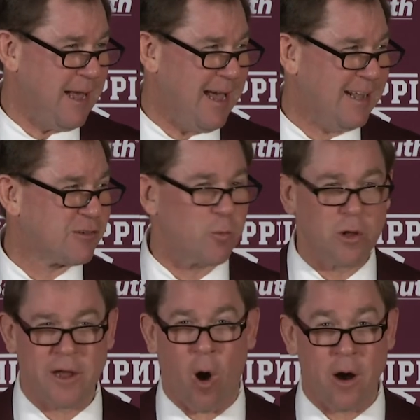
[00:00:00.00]
and it's
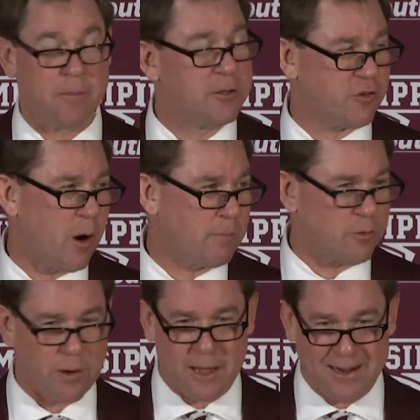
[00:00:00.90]
really hard to put your arms
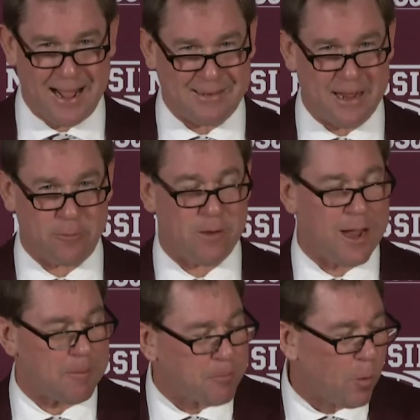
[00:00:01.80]
around and
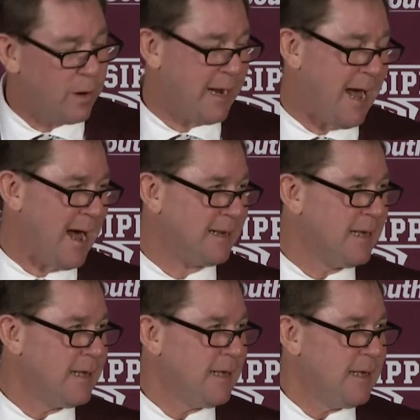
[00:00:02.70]
identify and point at.
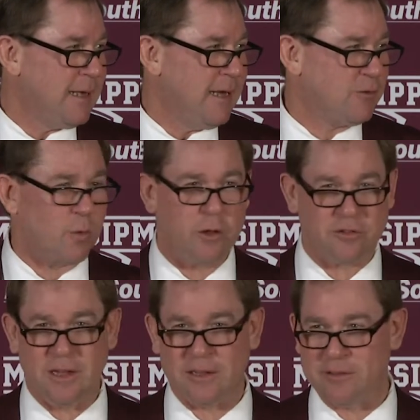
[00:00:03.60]
It's one of
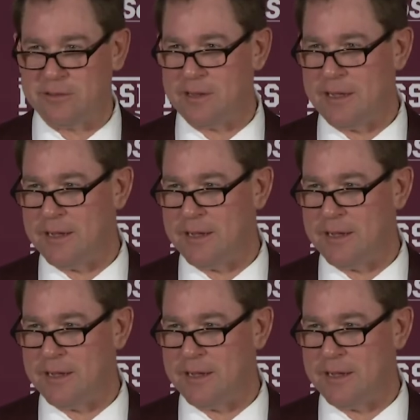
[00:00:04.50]
those things